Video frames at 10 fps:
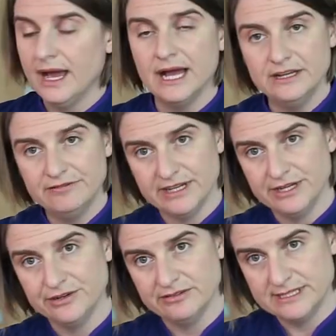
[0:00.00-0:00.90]
and you've
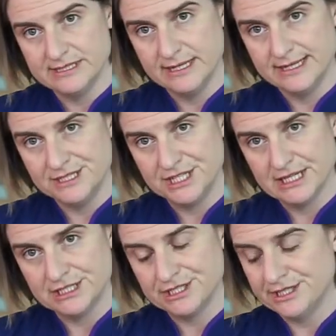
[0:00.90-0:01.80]
done your insulin
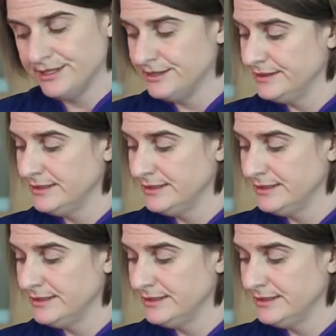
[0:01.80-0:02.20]
injection.